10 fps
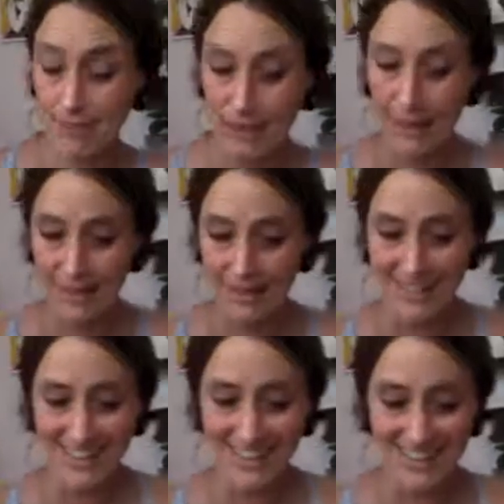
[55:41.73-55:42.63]
Yeah.
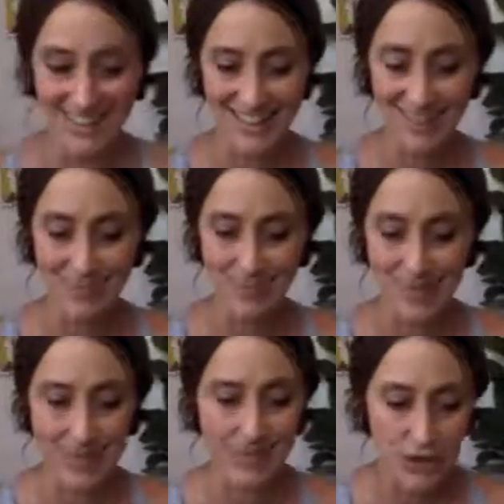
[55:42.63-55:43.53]

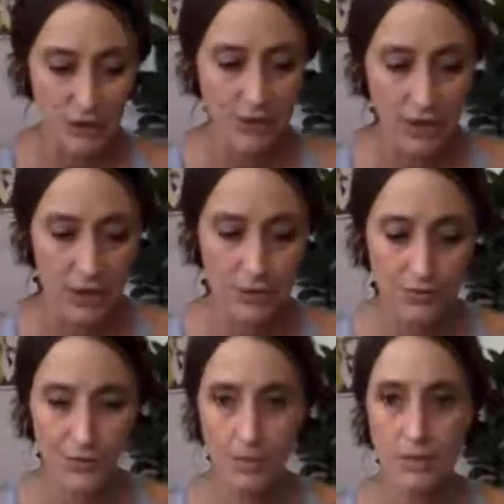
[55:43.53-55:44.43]
But I do
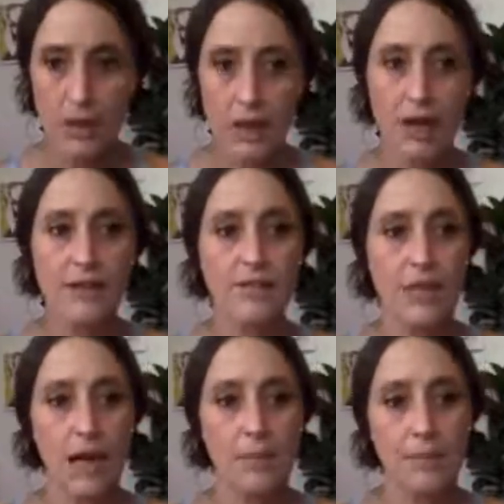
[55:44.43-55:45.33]
know from a lot of
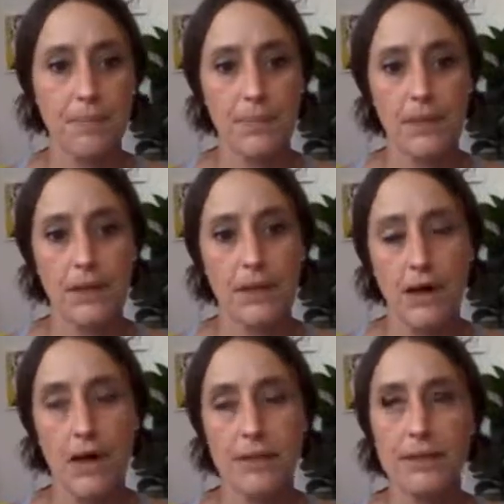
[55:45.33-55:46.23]

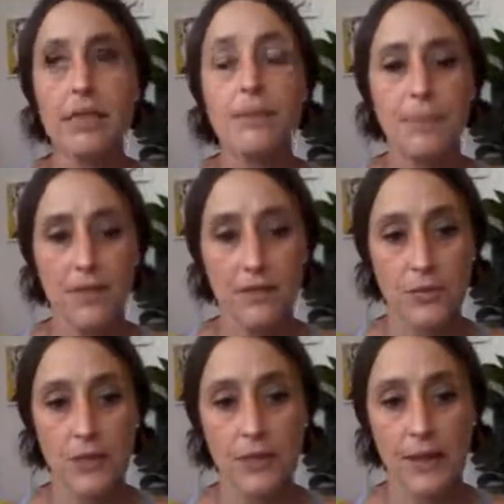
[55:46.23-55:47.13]
deep
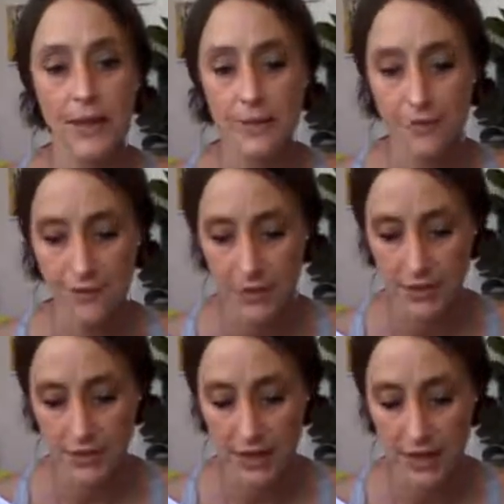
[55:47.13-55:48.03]
exploring in the
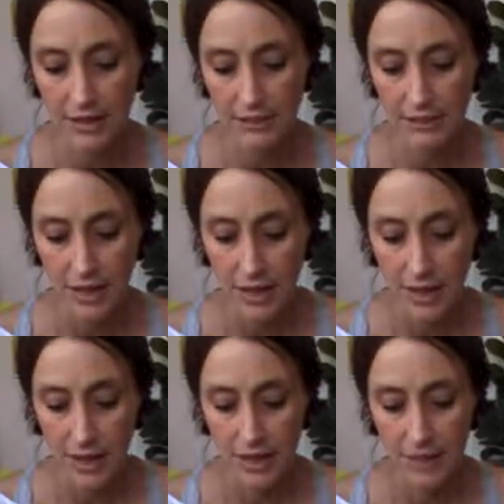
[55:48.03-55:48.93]
first life,
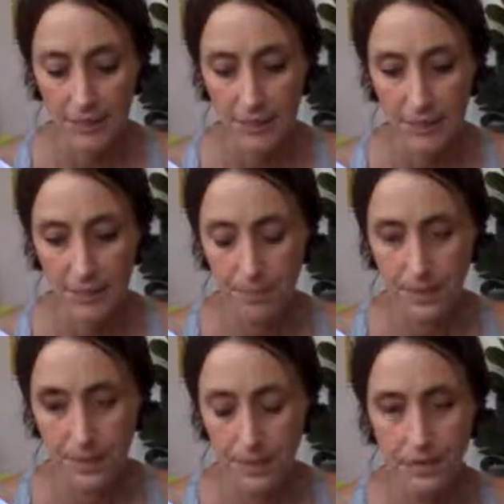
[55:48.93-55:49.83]

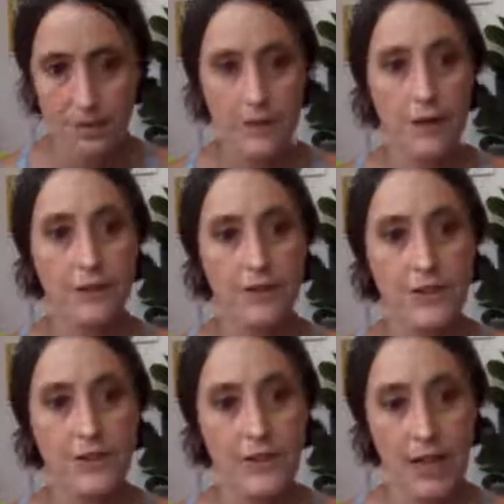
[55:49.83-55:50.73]
because our
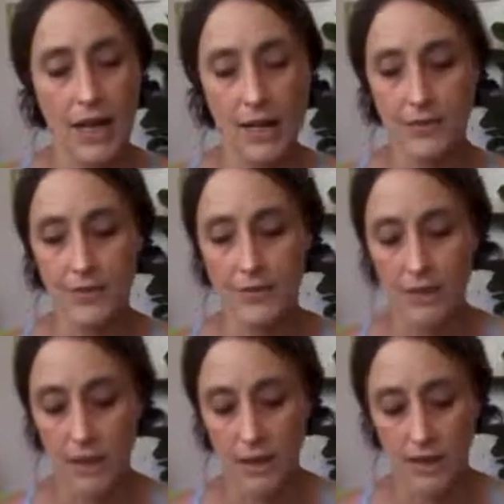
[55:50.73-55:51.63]
first
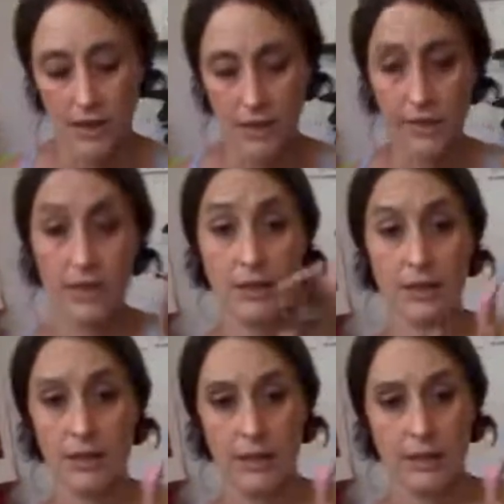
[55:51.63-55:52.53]
lives are
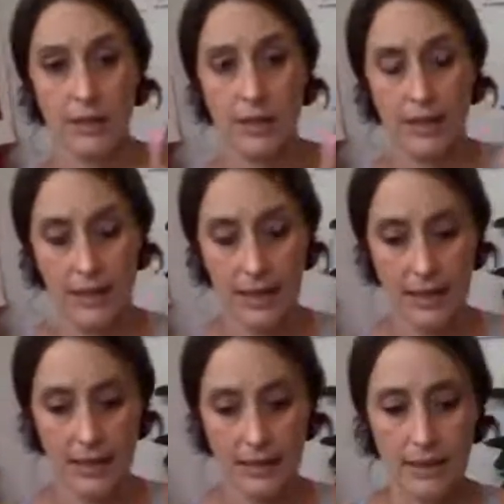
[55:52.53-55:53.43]
here.
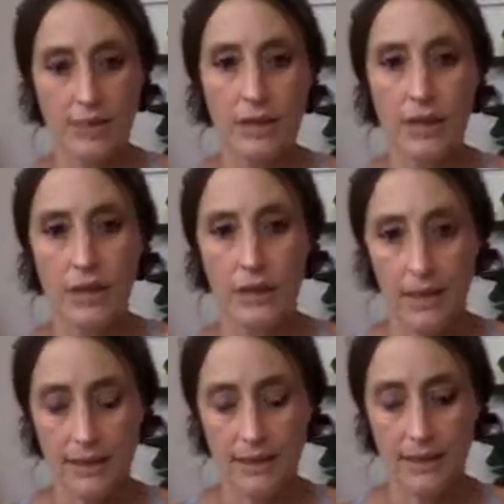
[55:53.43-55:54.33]
Again, even
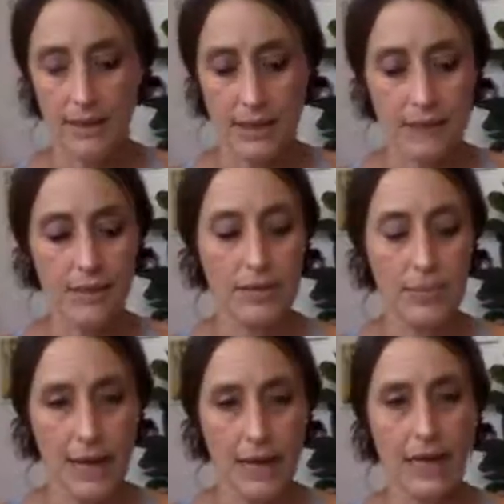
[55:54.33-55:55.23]
collectively,
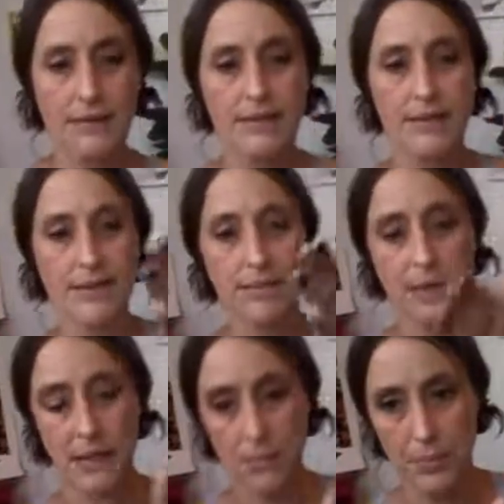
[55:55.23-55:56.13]
the past is
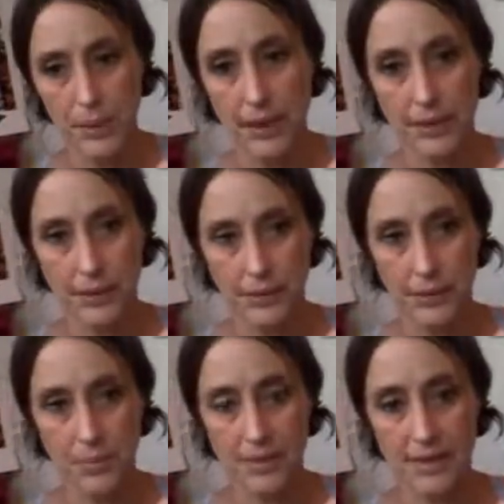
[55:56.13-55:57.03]
being brought into
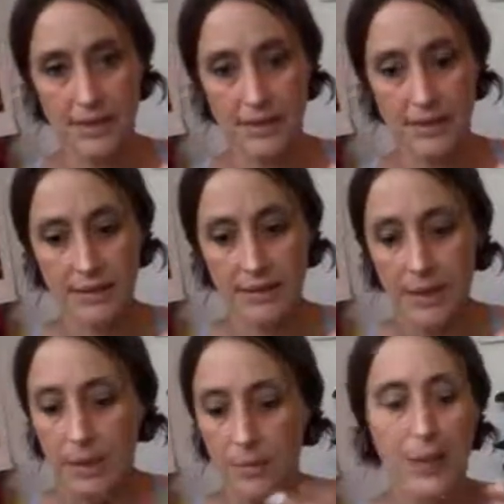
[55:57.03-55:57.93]
the present,
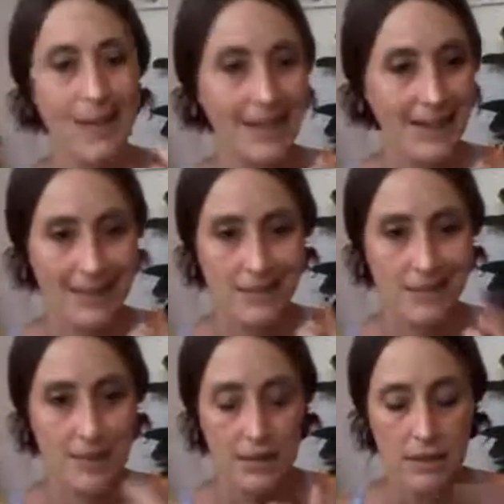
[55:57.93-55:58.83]
plagues.